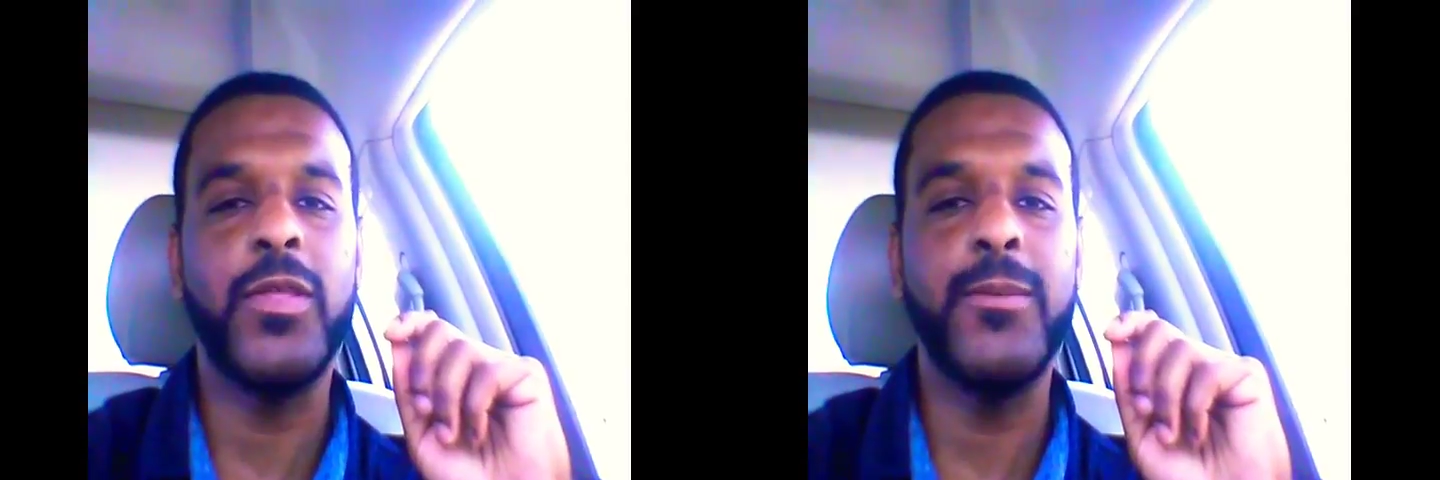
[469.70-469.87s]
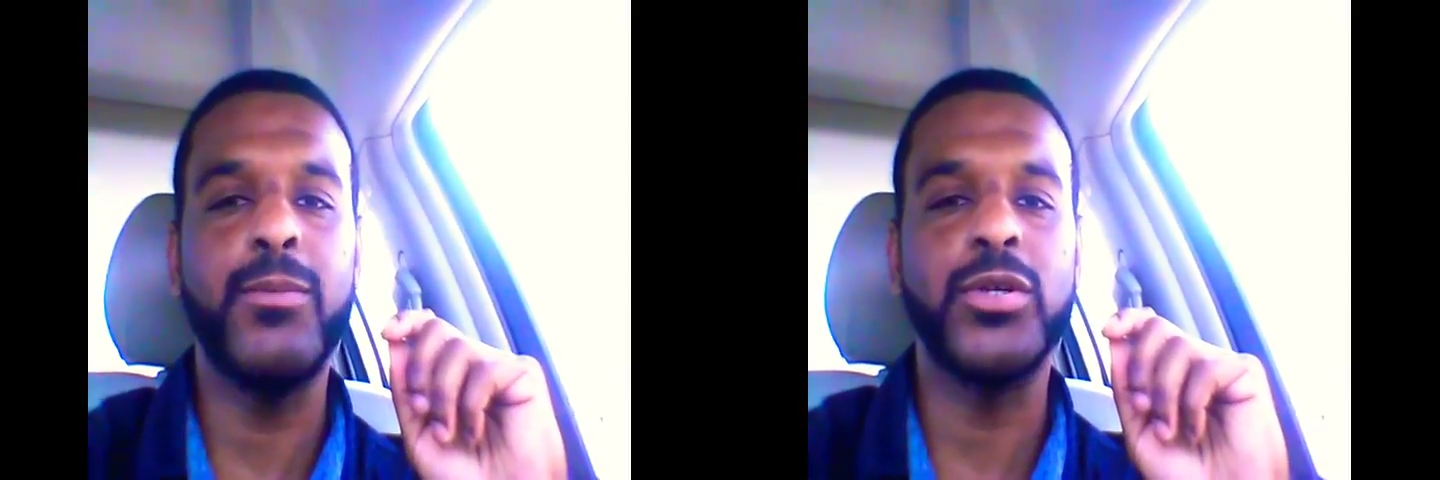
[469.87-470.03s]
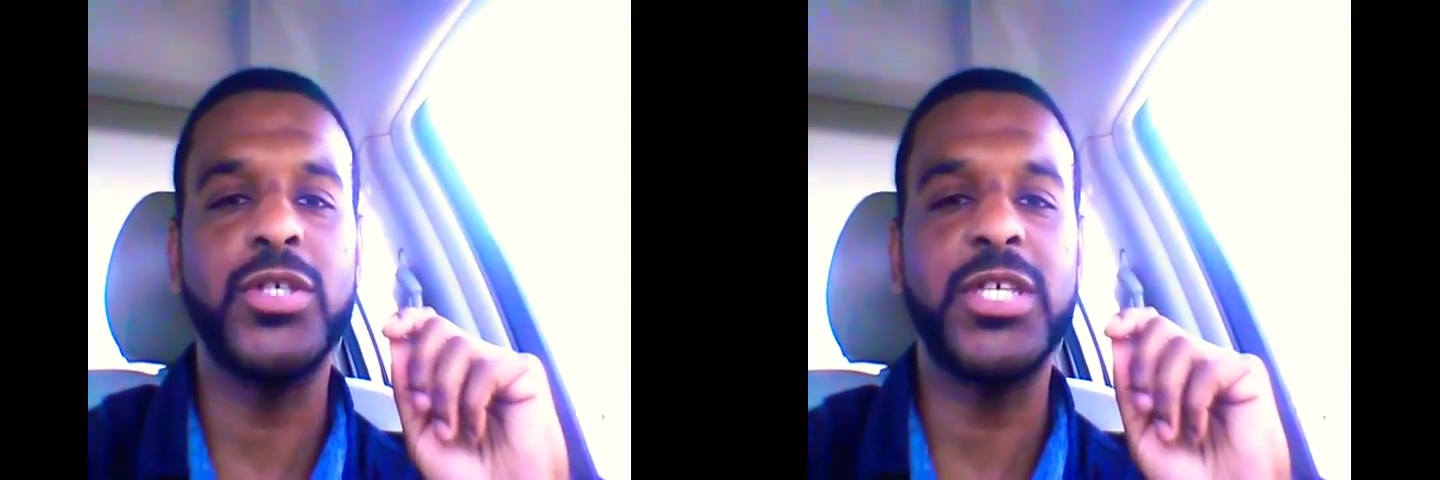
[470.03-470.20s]
they
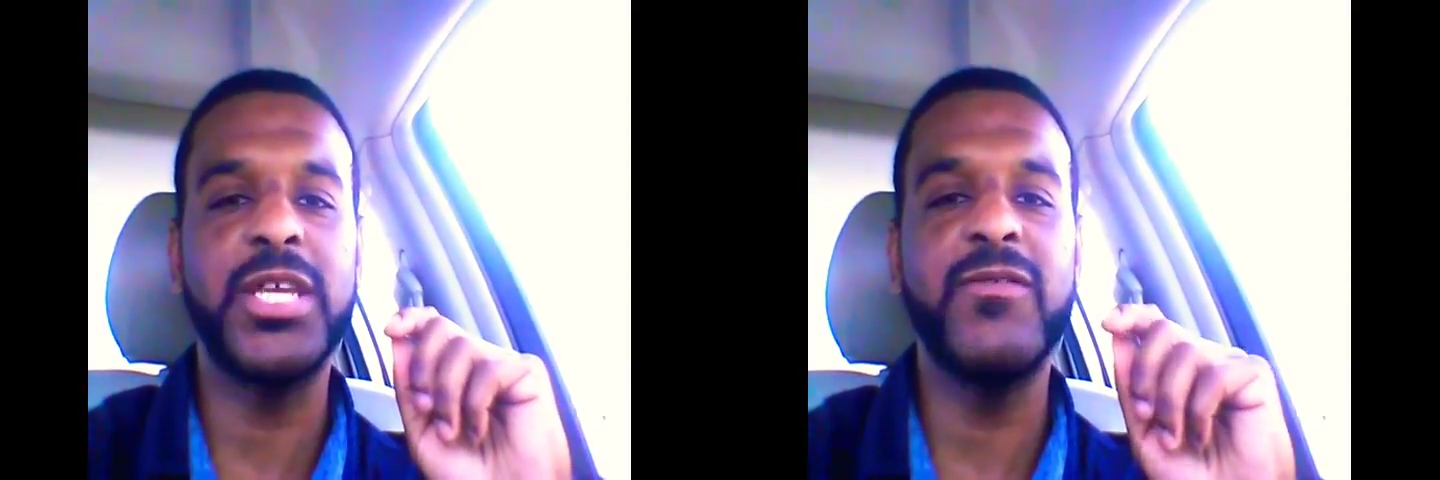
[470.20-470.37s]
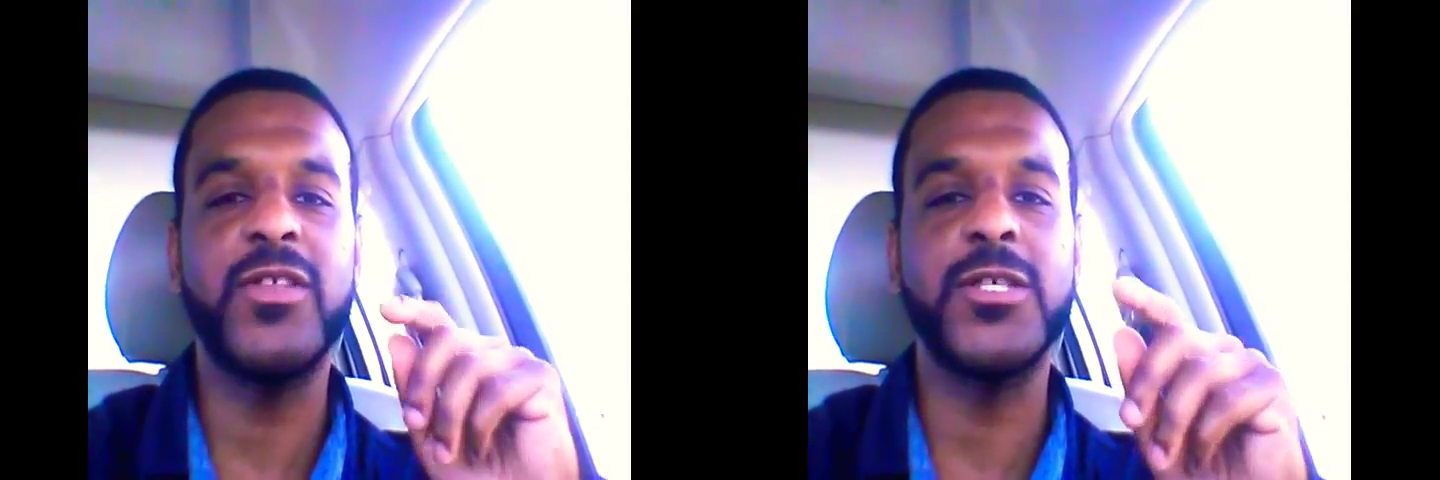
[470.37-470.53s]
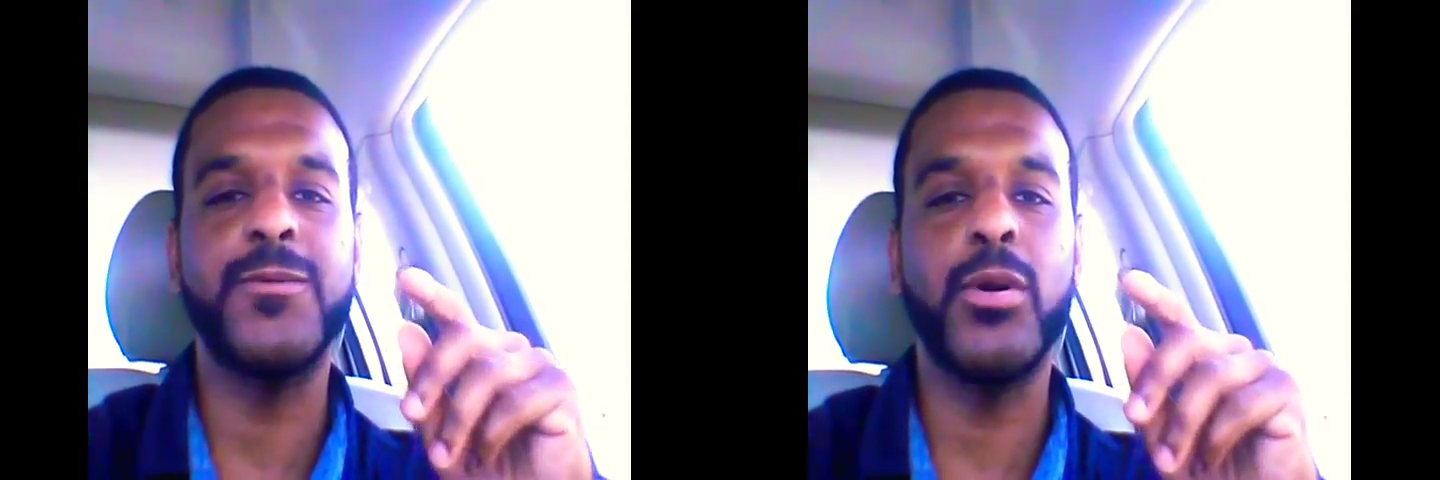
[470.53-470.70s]

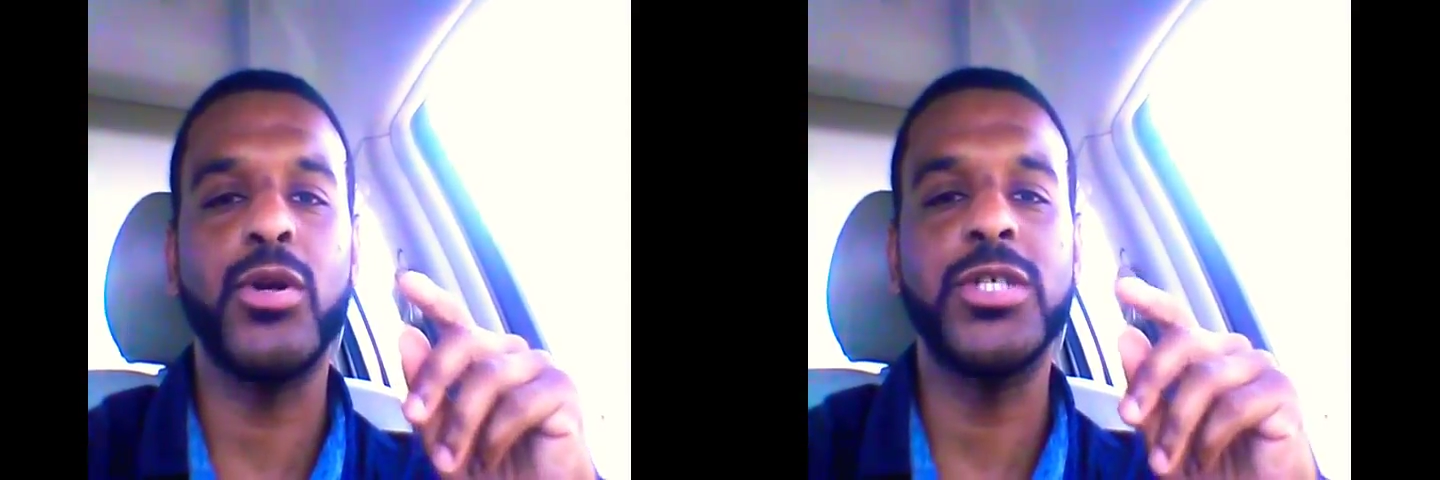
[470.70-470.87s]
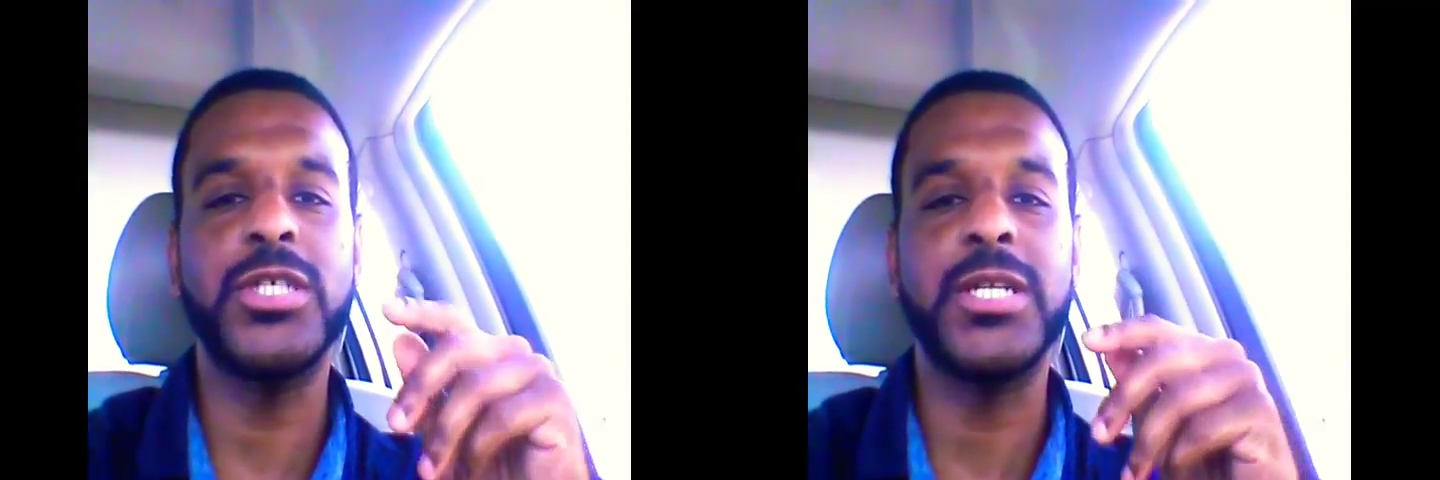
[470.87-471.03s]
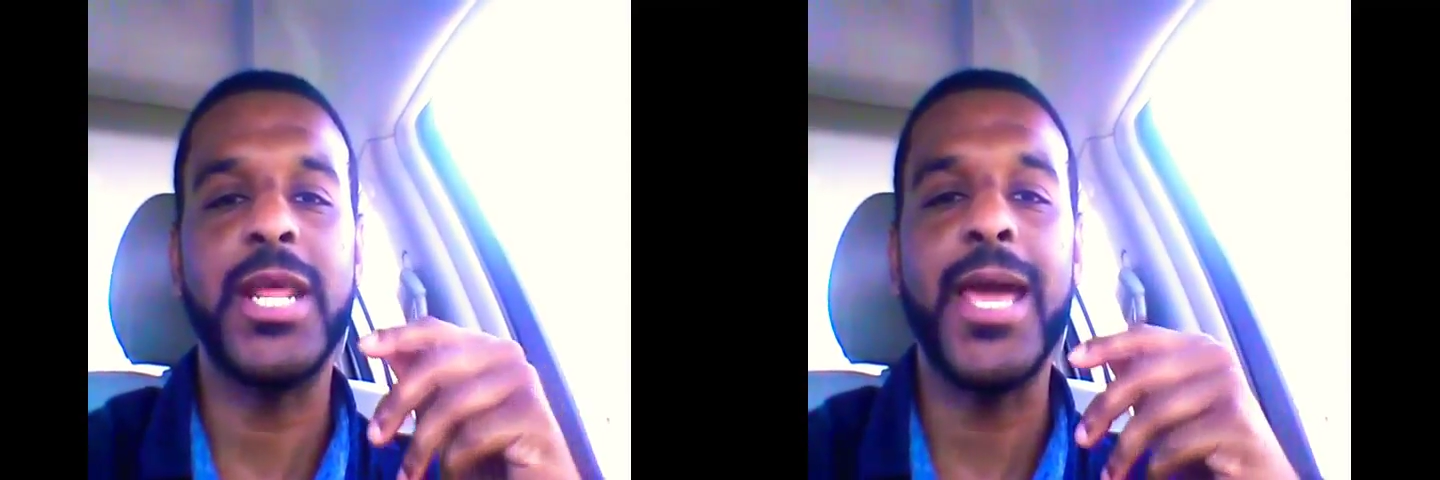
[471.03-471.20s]
perceive this person